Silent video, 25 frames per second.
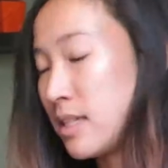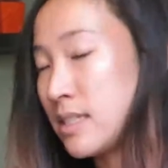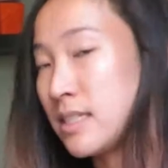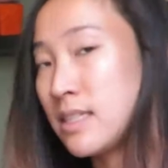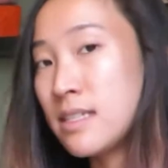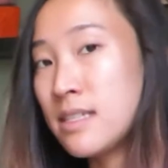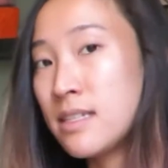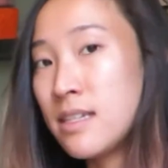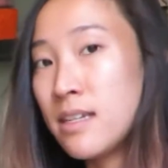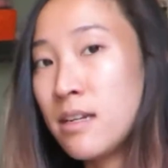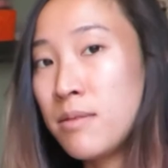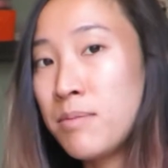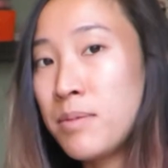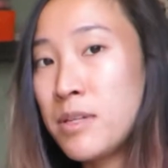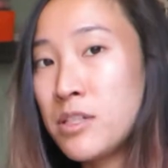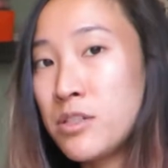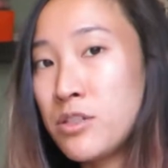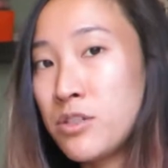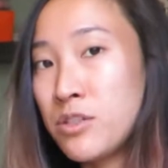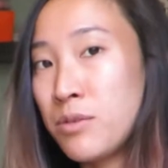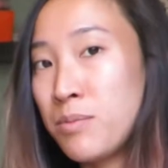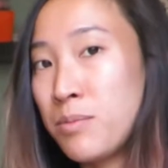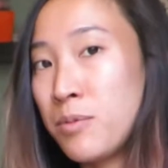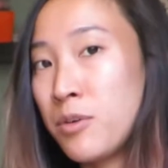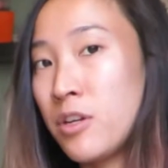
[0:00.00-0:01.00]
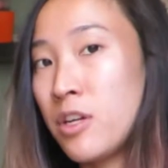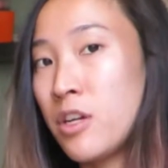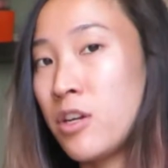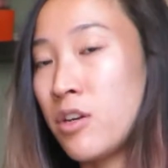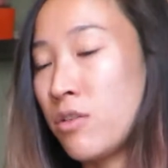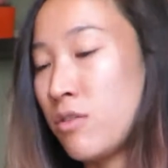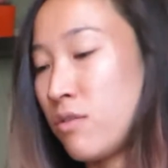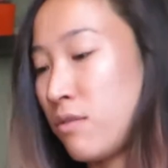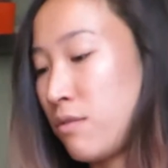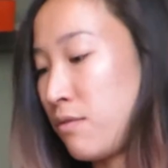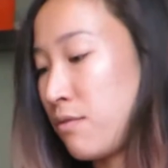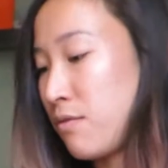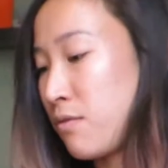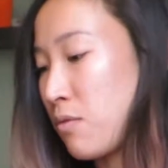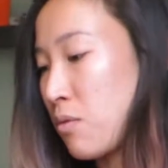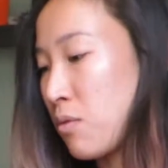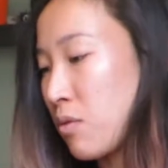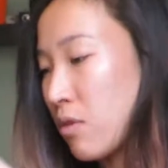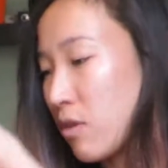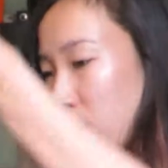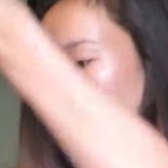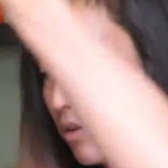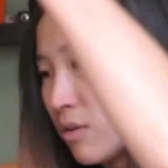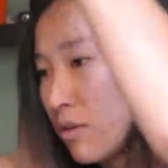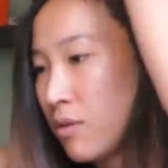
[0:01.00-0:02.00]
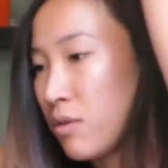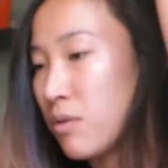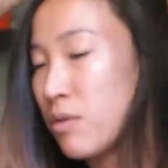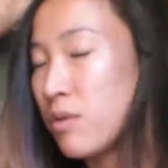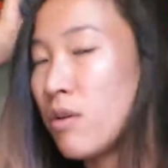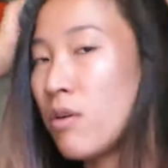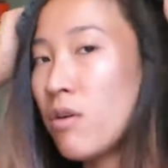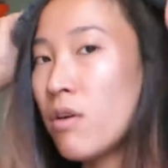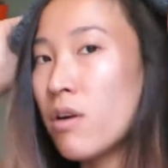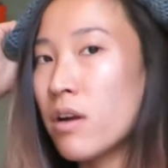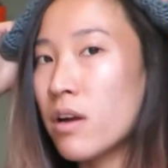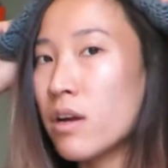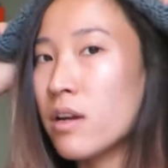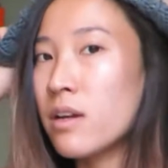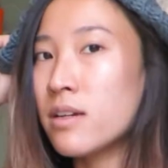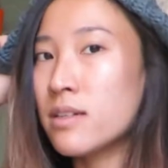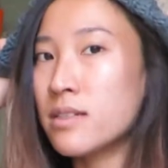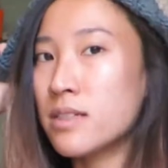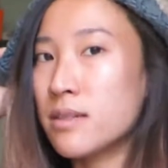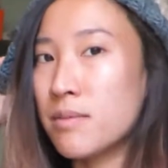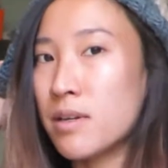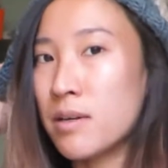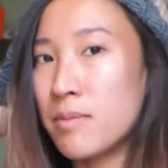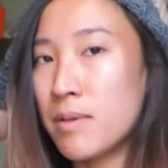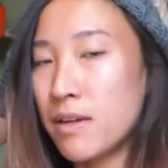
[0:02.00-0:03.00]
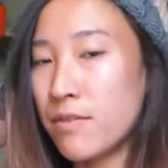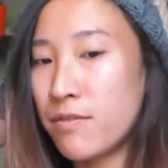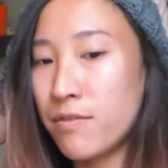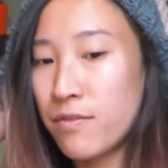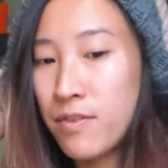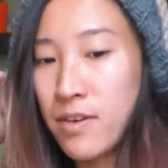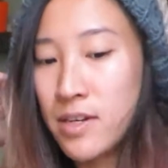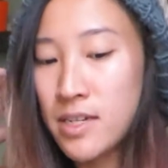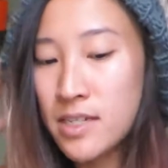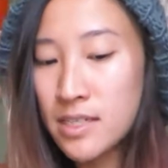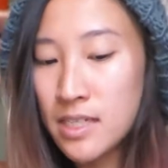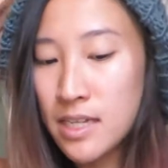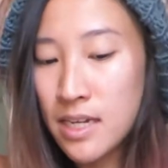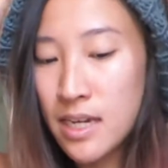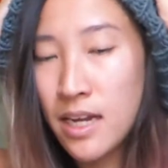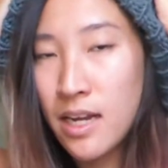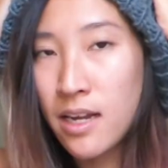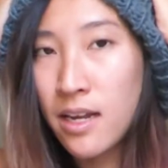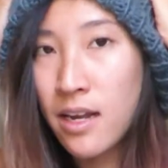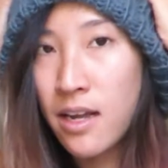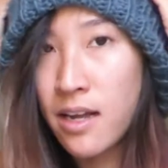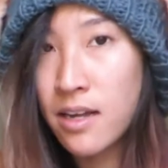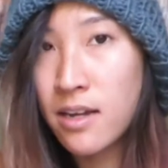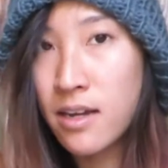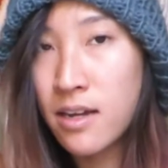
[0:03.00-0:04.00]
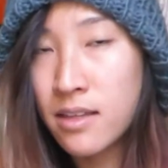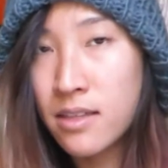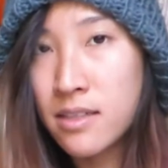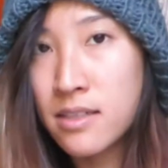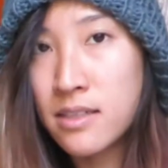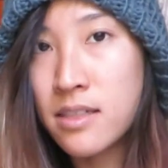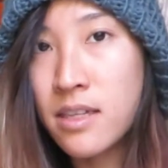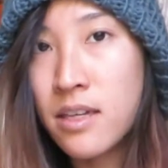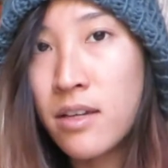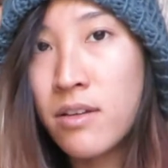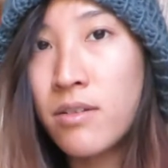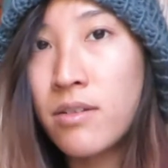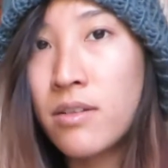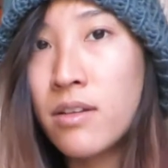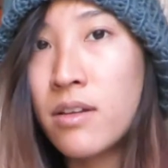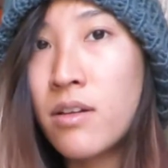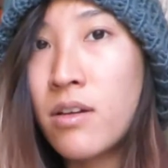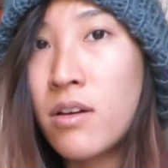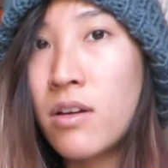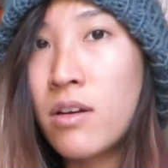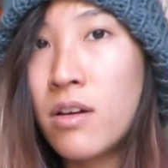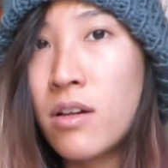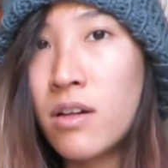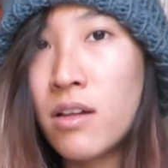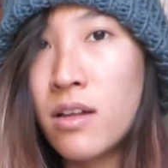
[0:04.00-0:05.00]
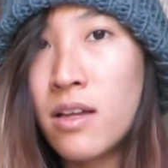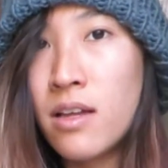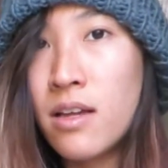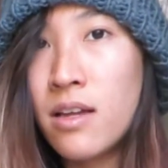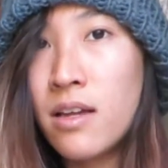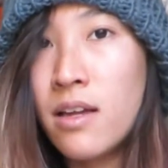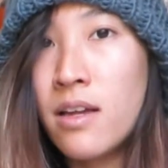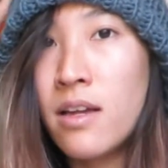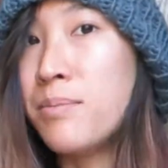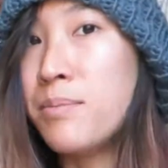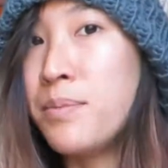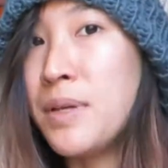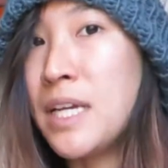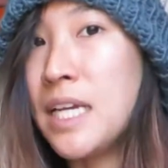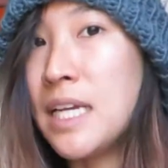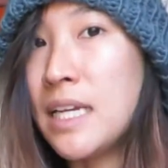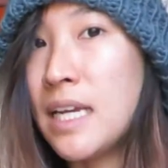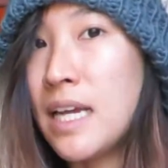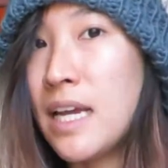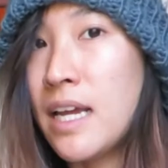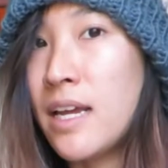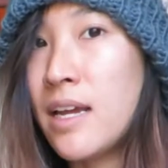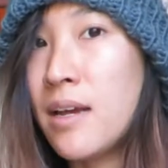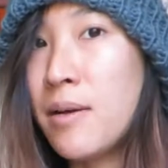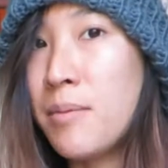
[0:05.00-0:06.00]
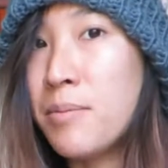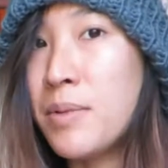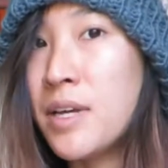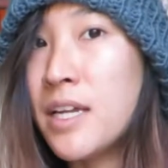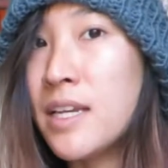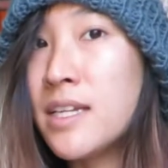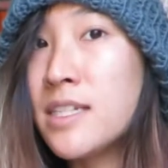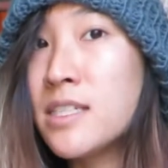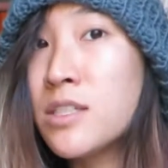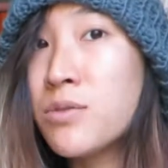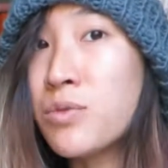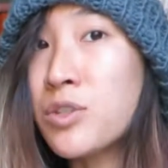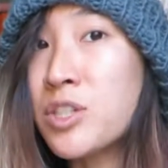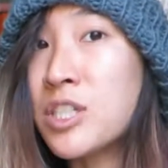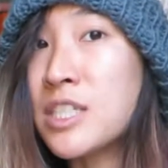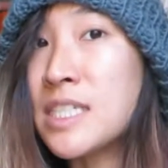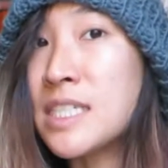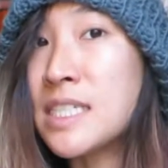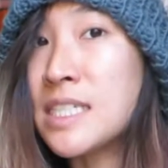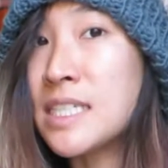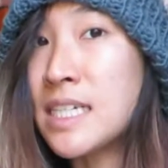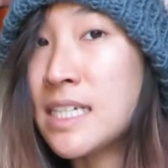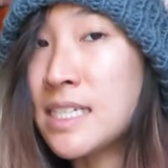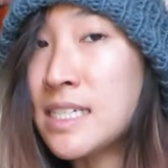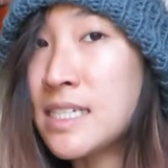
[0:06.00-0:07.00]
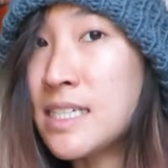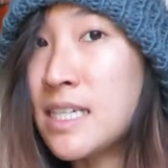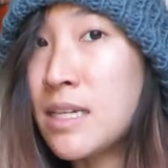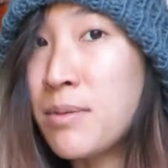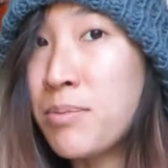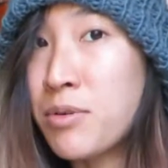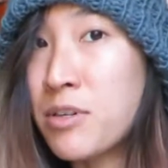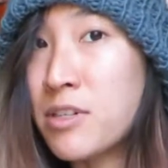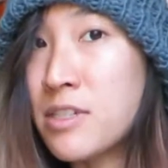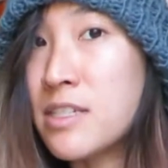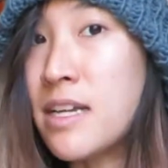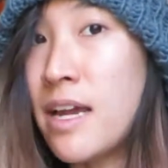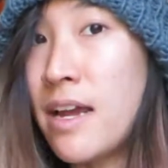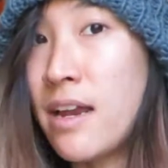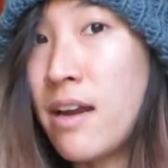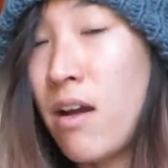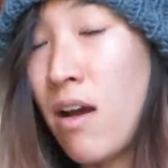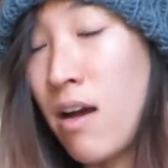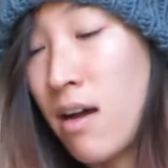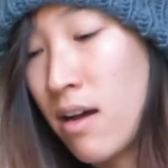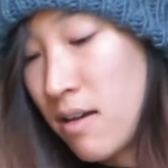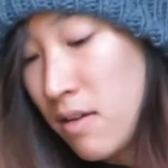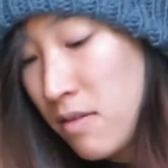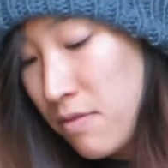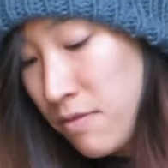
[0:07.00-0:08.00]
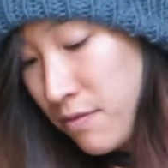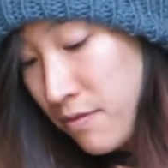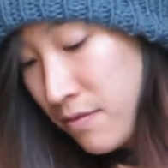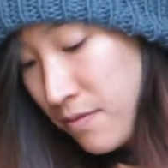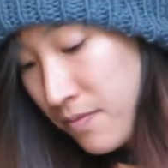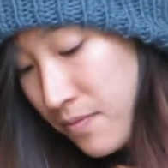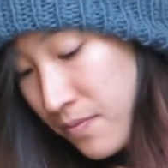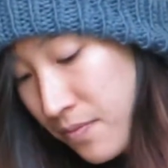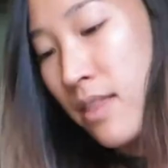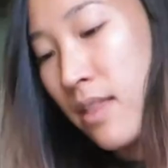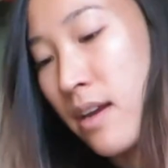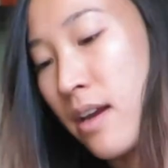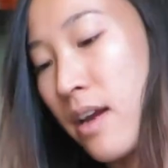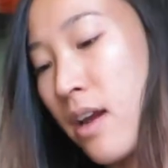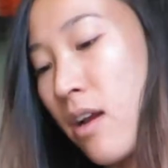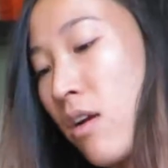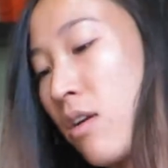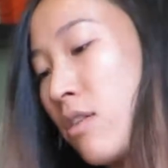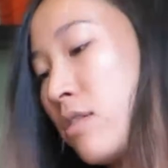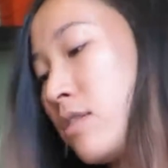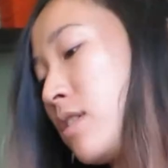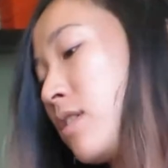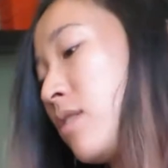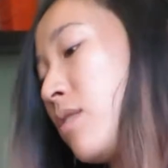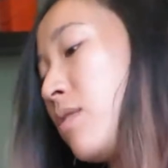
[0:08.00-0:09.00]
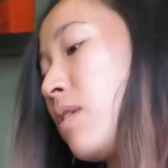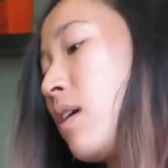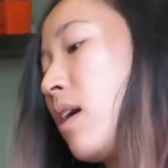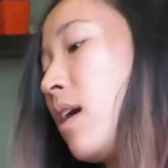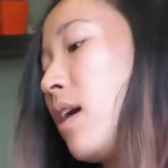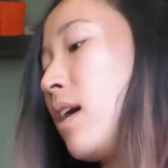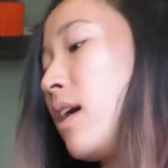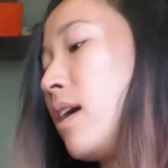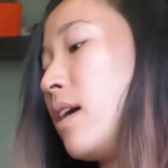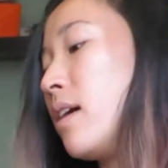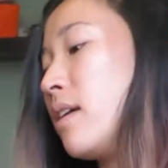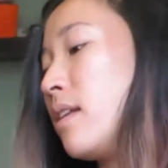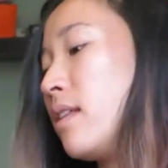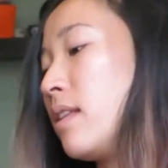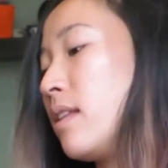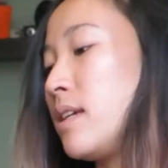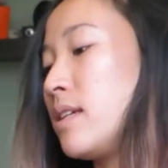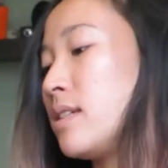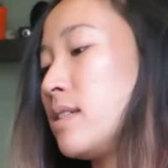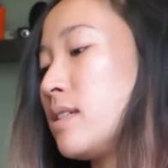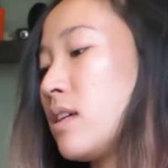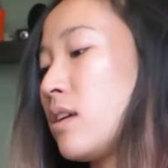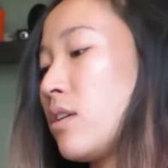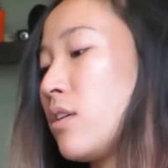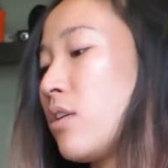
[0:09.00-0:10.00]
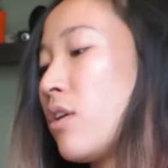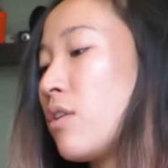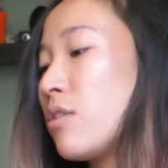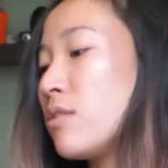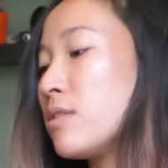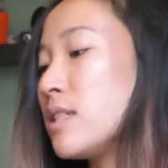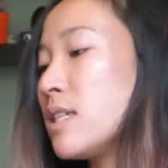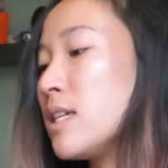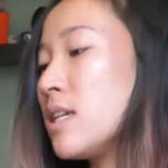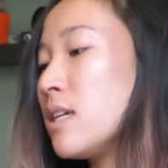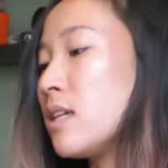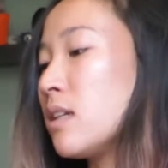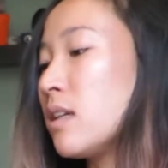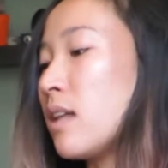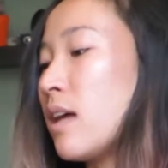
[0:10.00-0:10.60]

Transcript: This is gonna be super cute for New York because I'm gonna be freezing. I got this cute little beanie. Beanies were 60% off. And then I also got these cozy